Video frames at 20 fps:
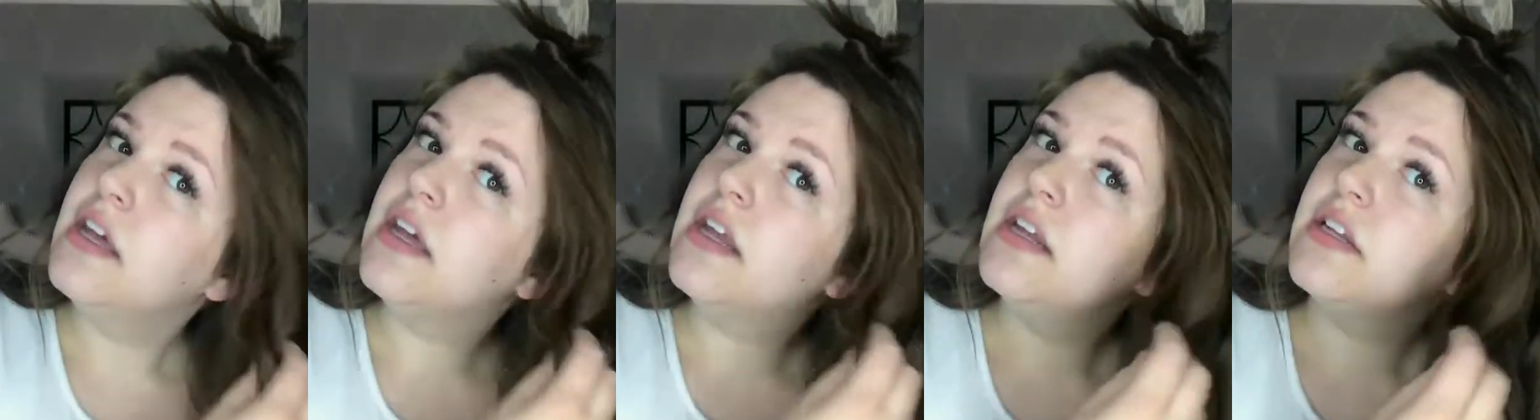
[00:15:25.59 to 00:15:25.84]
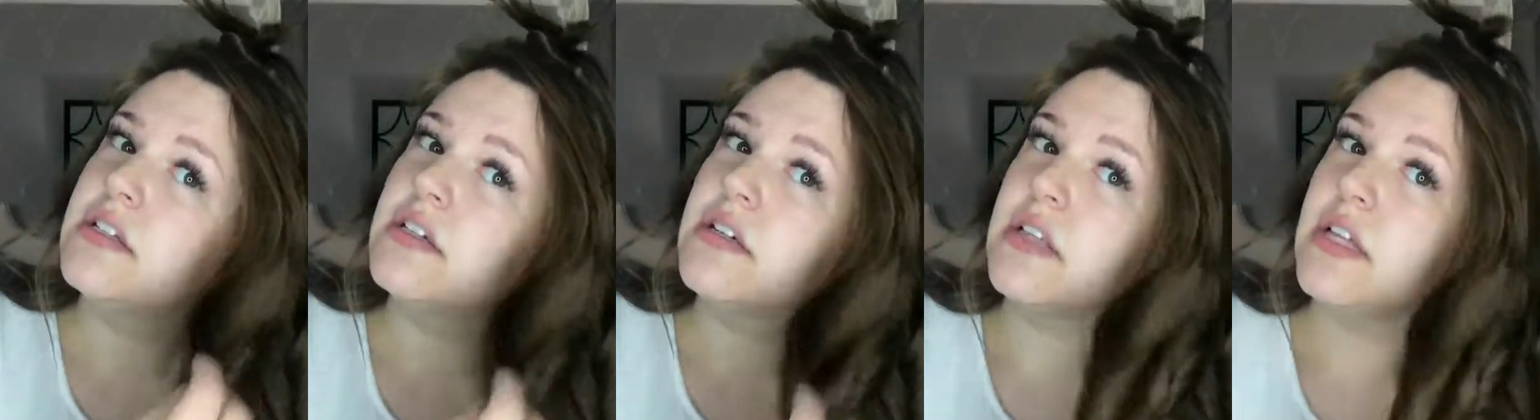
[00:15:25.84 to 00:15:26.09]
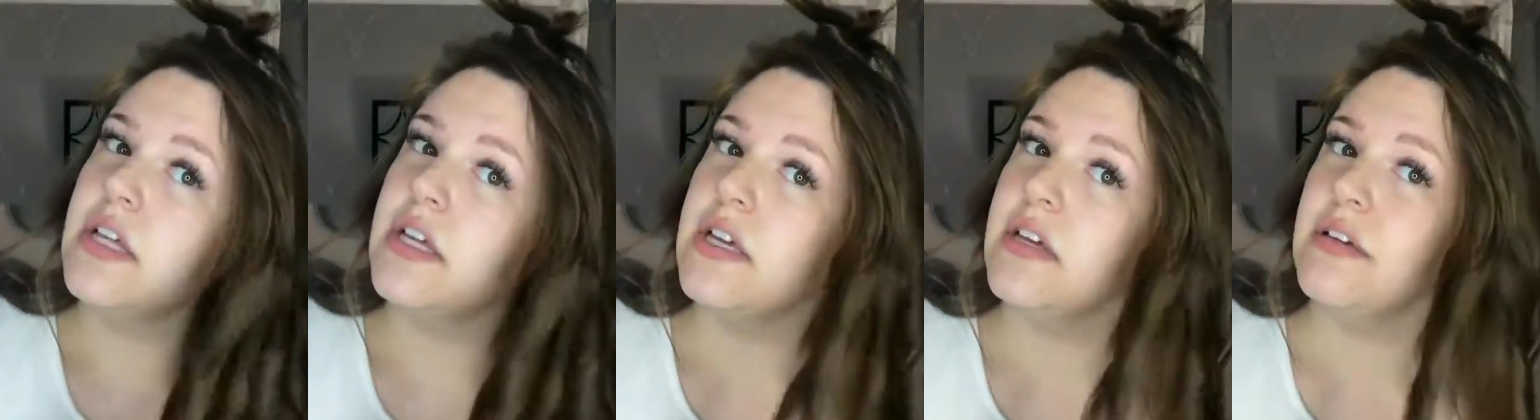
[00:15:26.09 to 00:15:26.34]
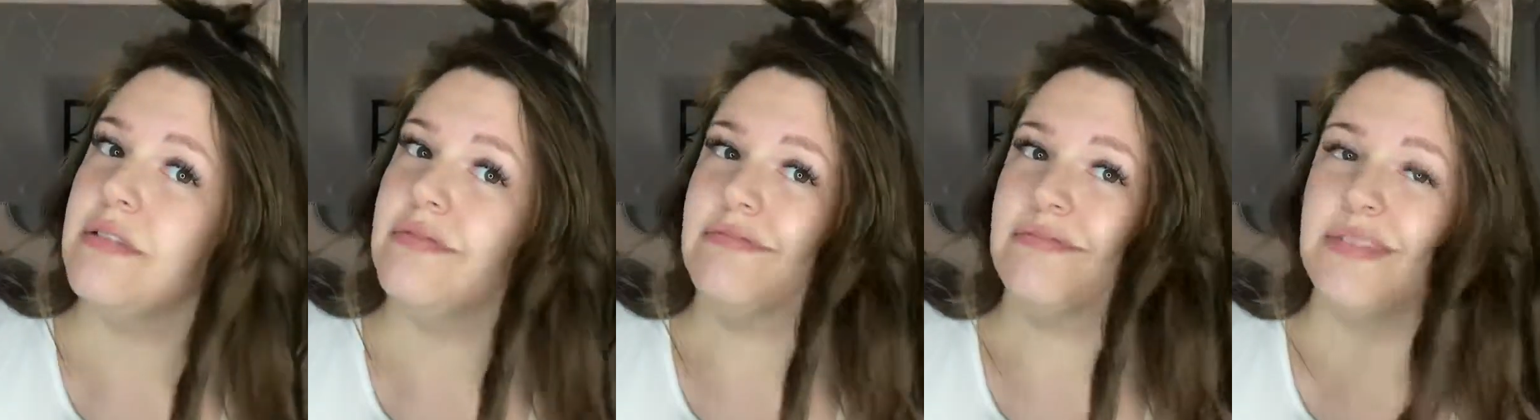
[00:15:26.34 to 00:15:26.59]
And it took
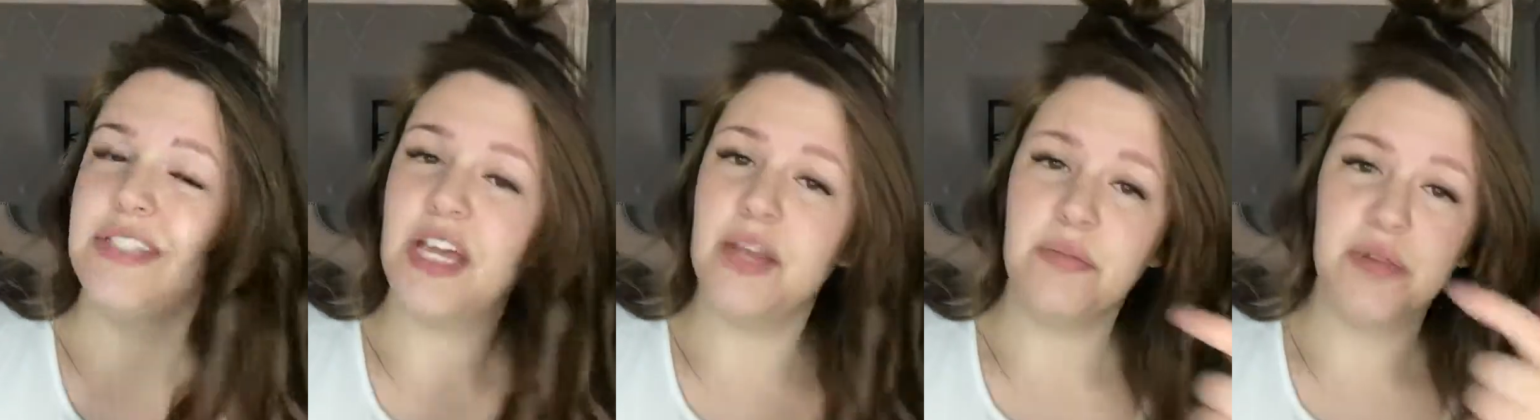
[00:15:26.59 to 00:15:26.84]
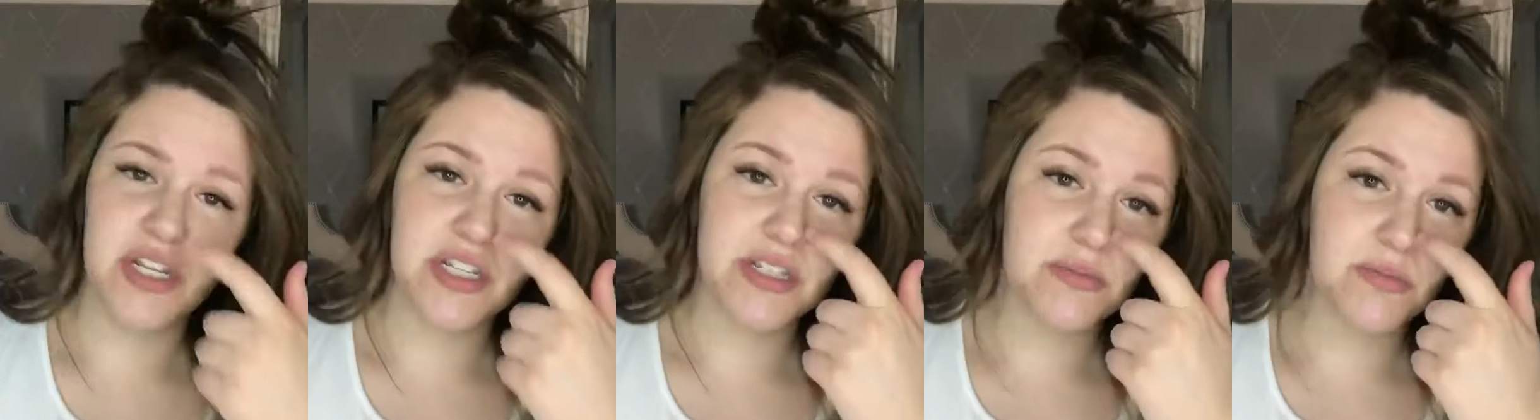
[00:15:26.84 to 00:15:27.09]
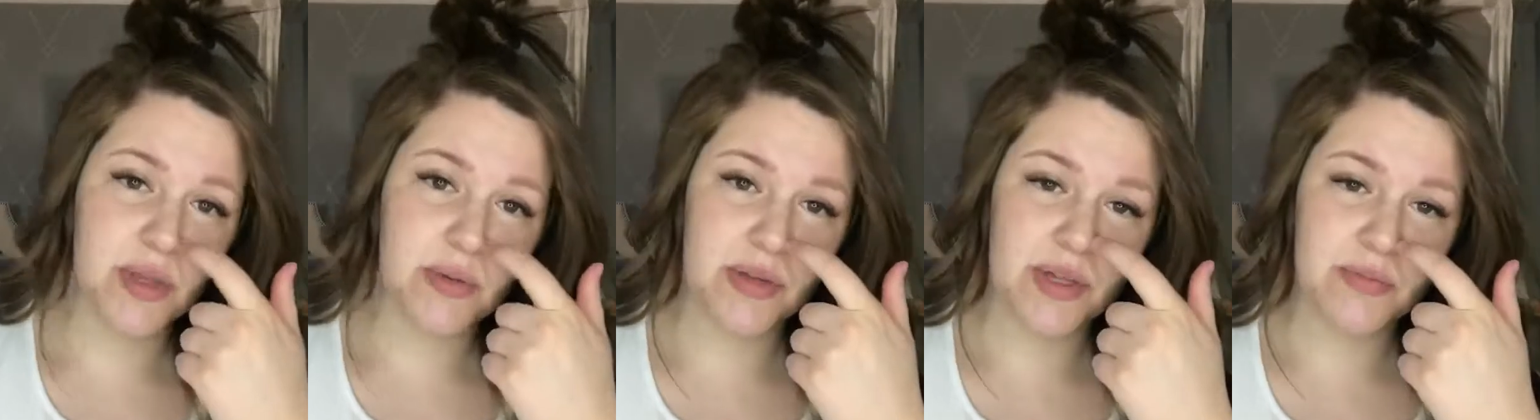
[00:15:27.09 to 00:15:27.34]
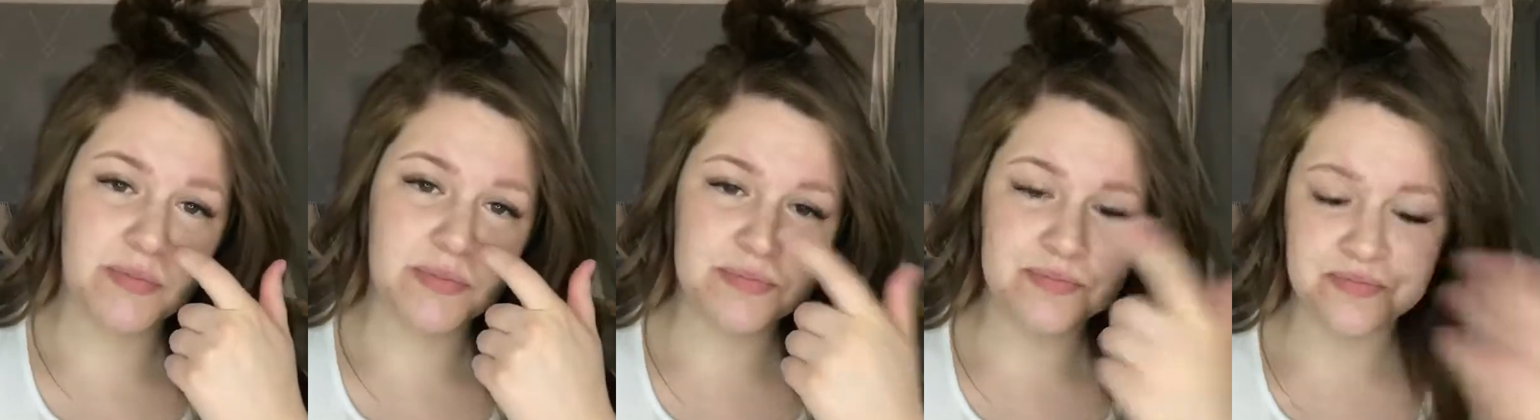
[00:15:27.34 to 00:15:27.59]
like 10 minutes maybe.